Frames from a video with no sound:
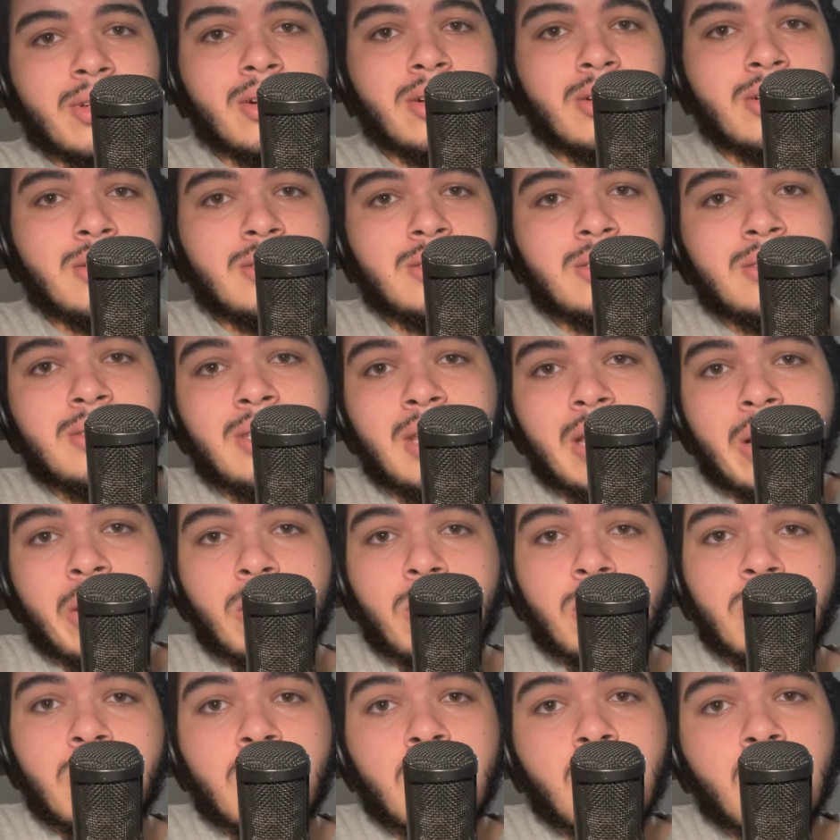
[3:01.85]
are
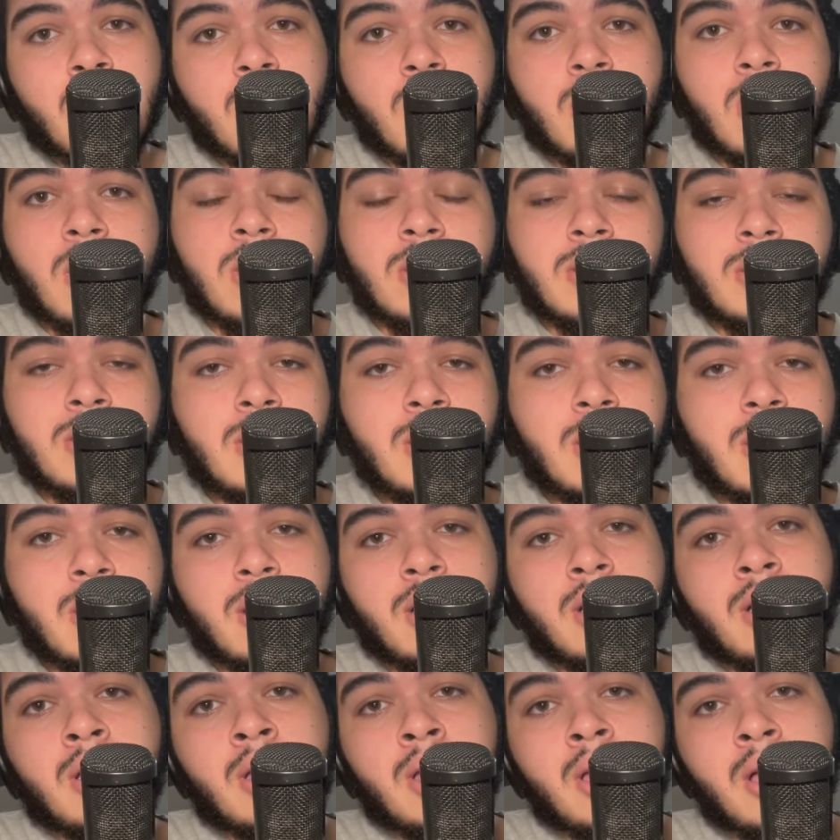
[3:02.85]
still on
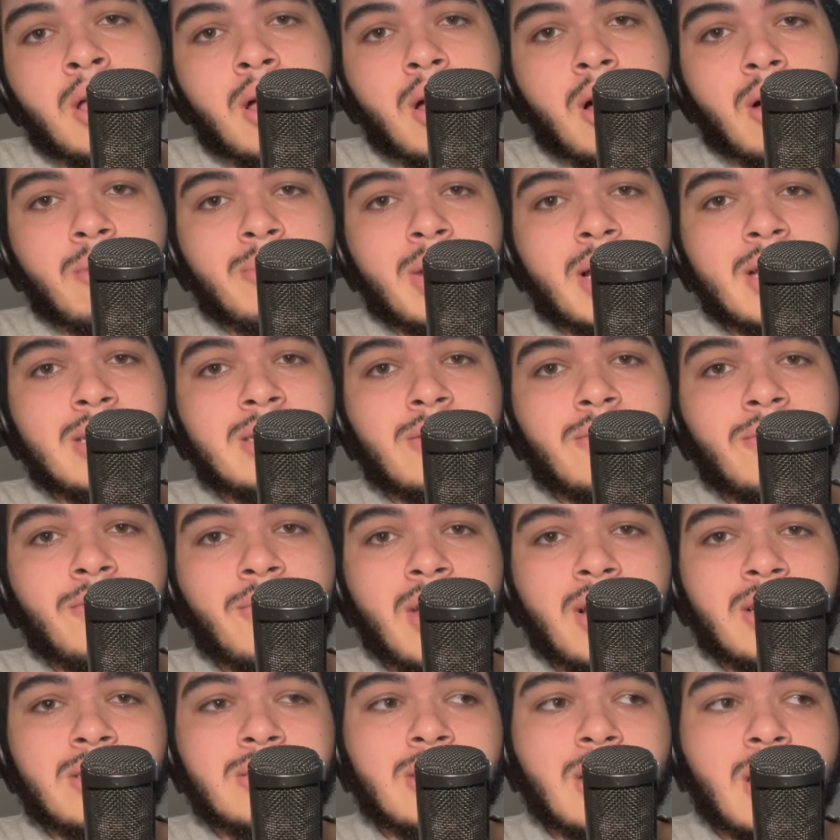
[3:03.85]
the on Bias
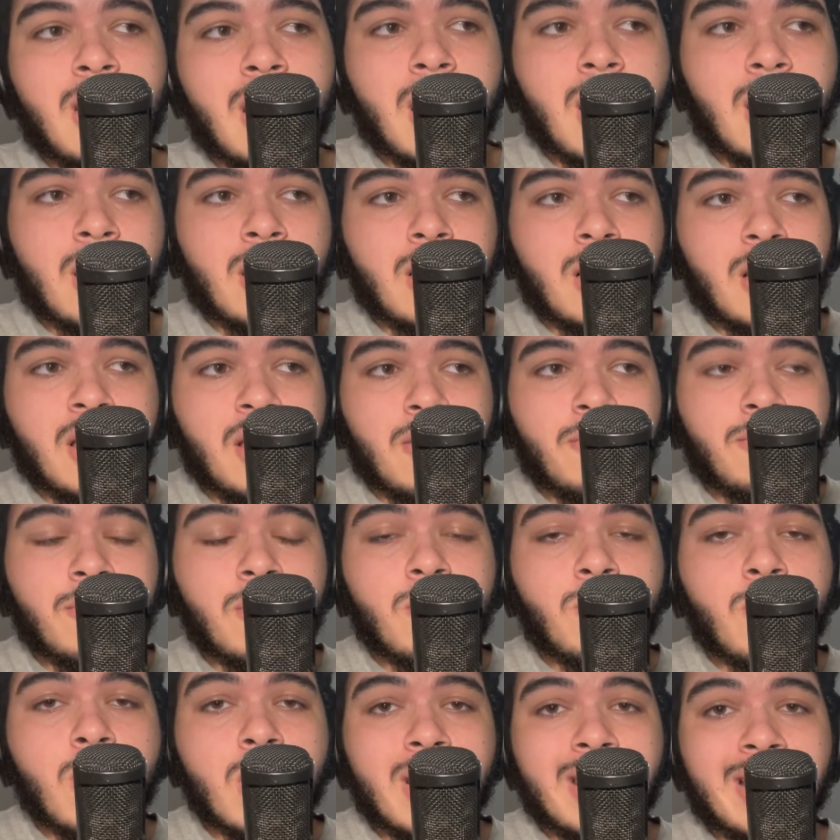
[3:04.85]
FX, and if
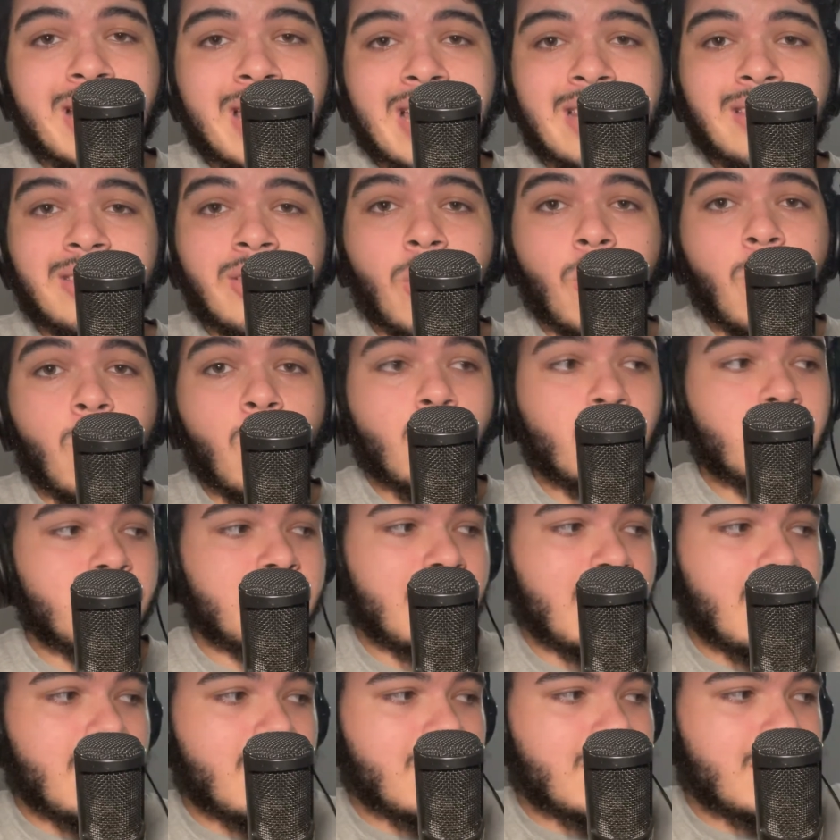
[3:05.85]
you want to get the whole
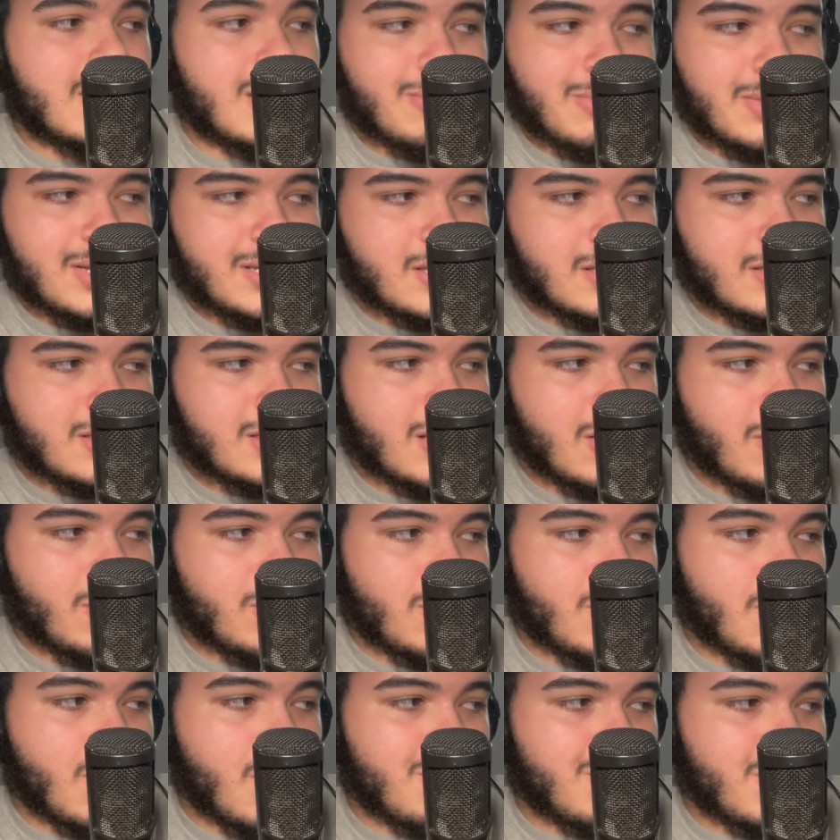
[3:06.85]
thing, let me tell
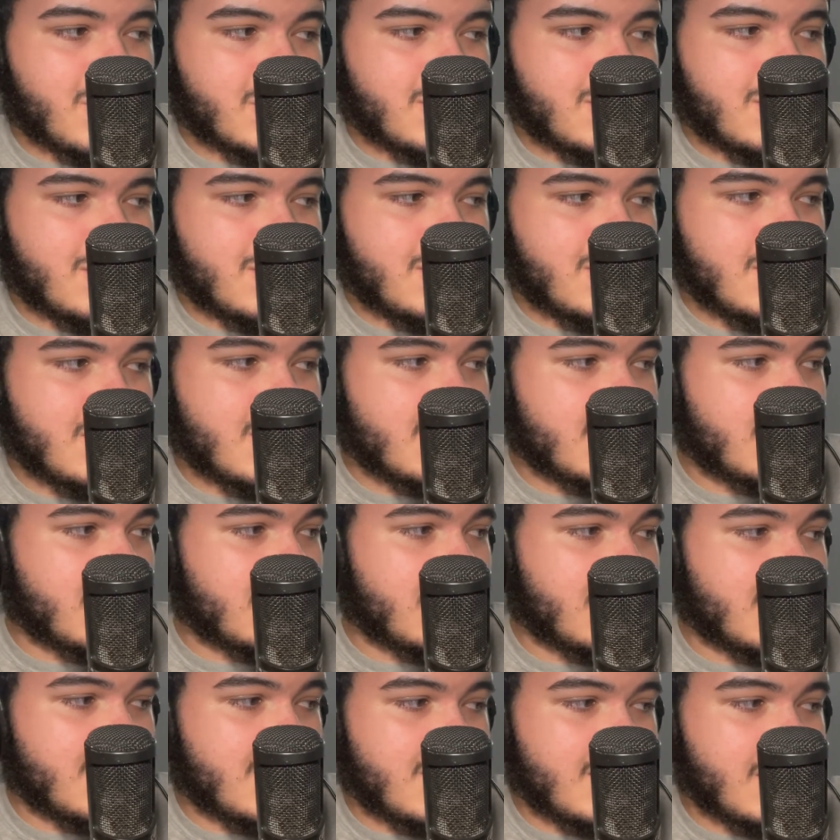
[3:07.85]
you how much
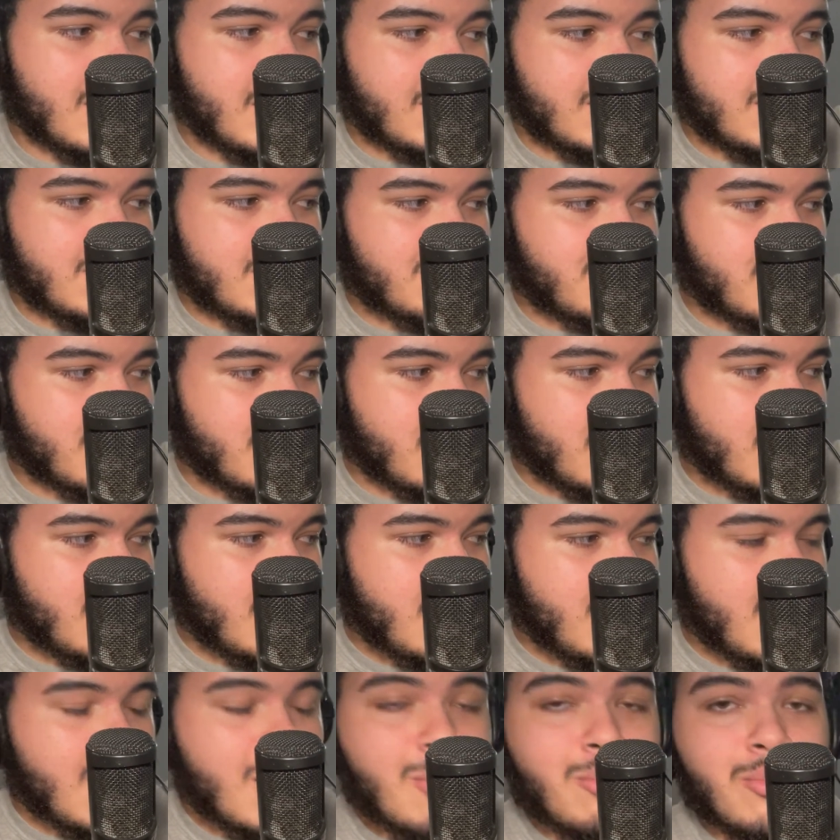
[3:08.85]
this it's,
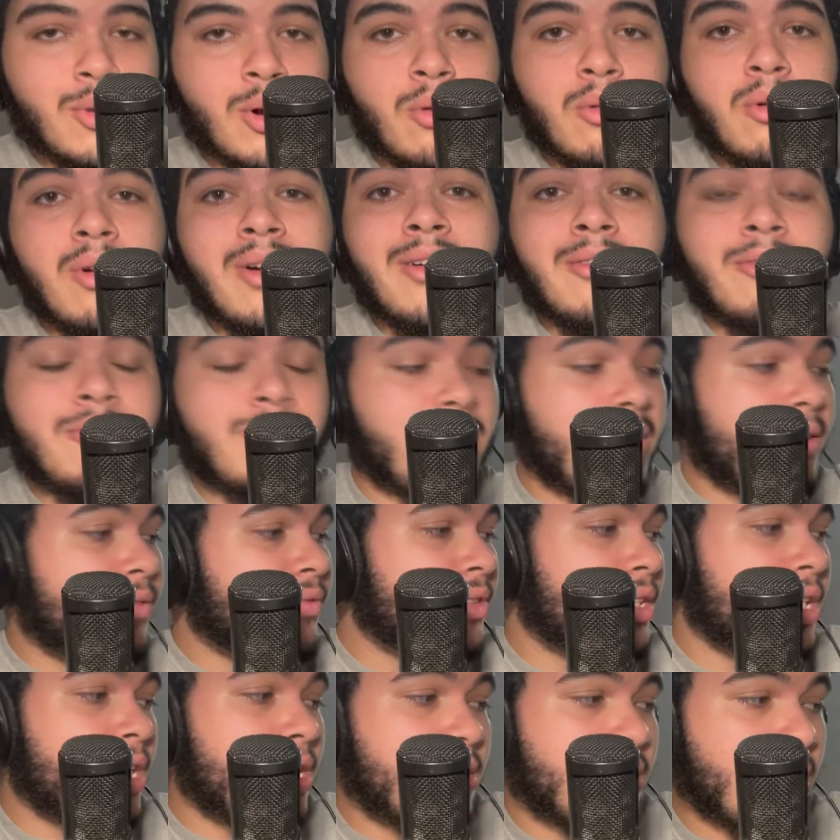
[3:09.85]
bro,
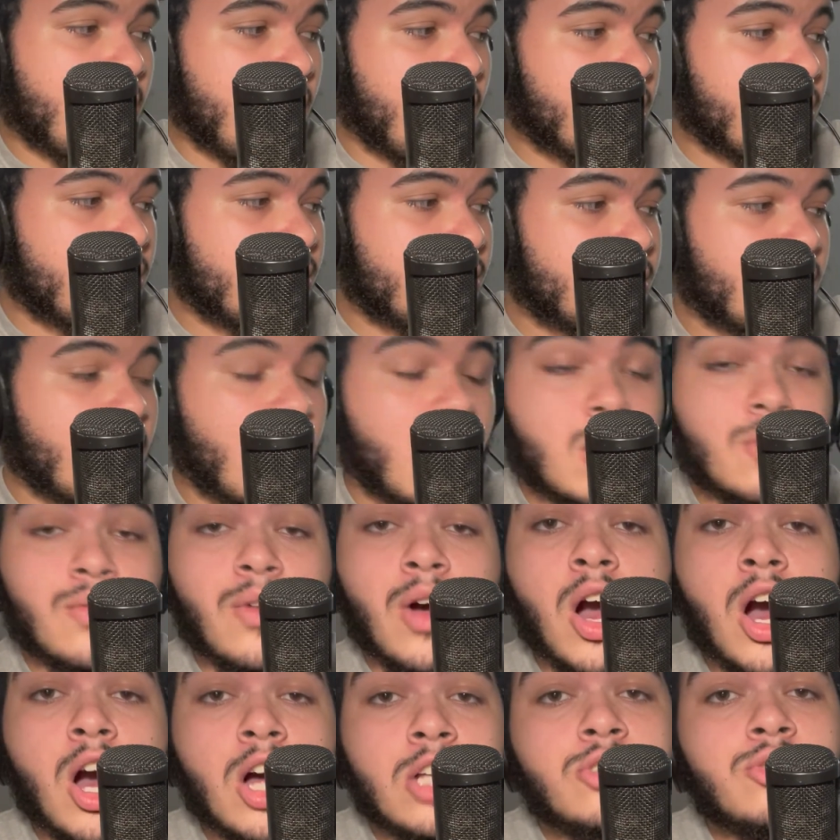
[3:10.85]
fifty dollars out of
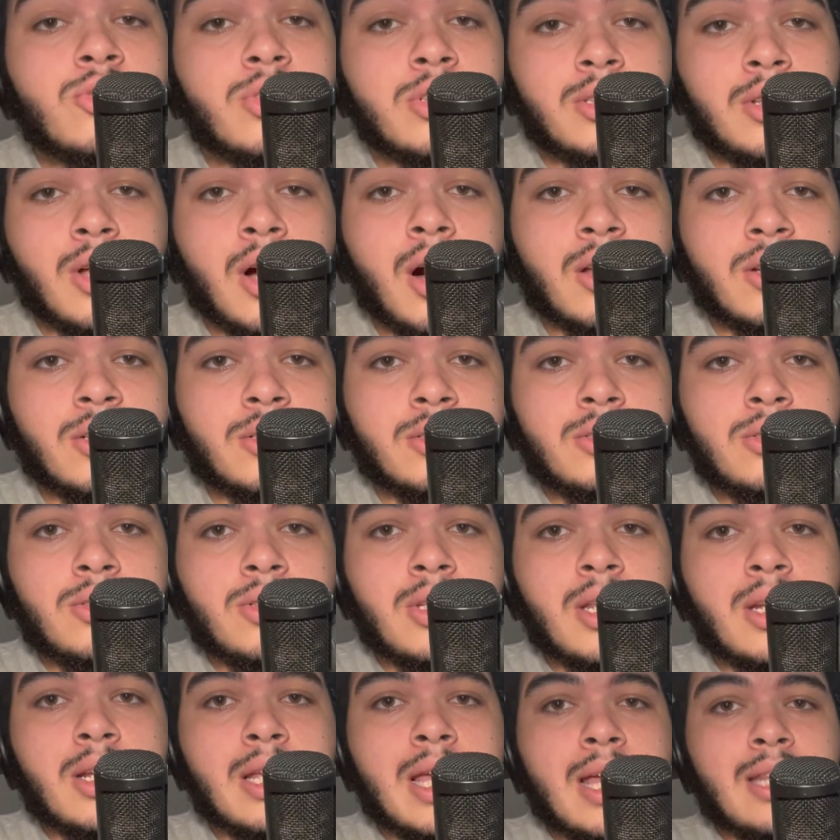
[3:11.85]
a hundred dollars, you
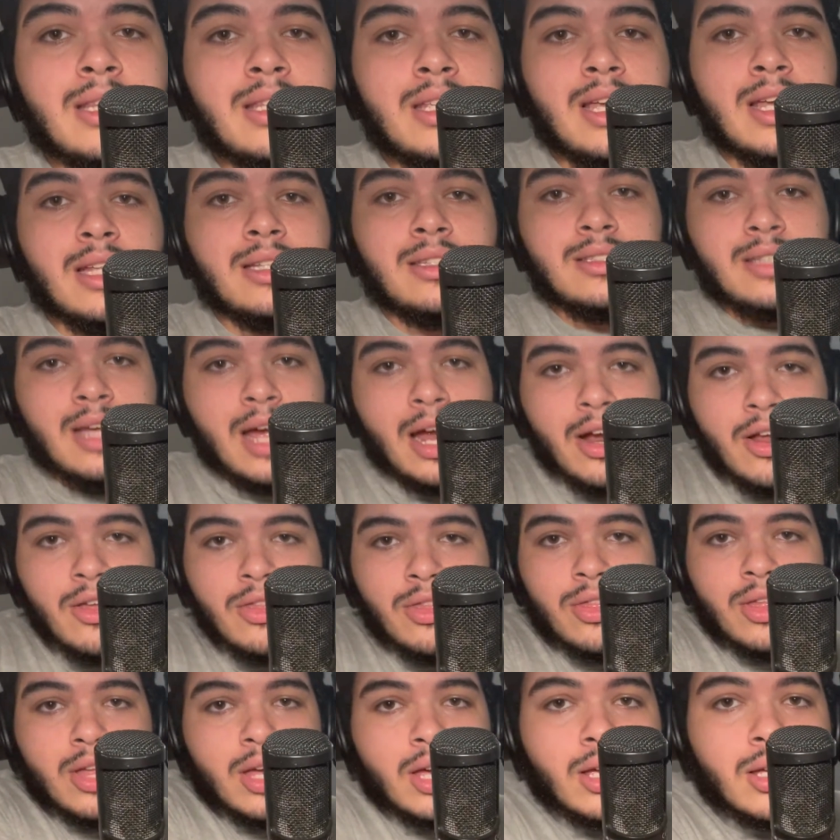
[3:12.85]
can get the entire
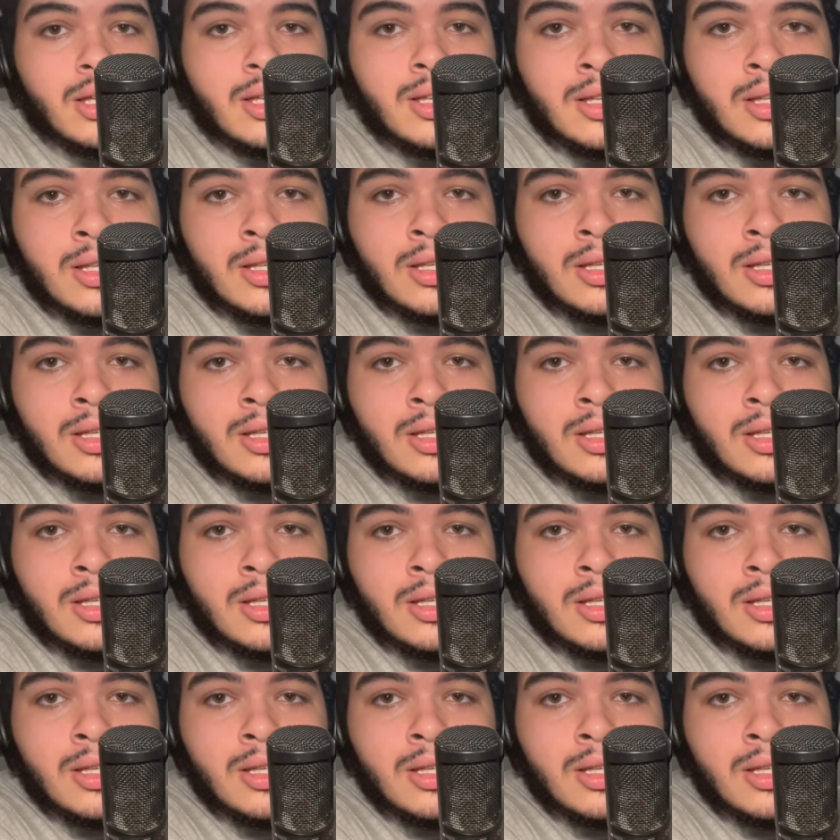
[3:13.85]
thing.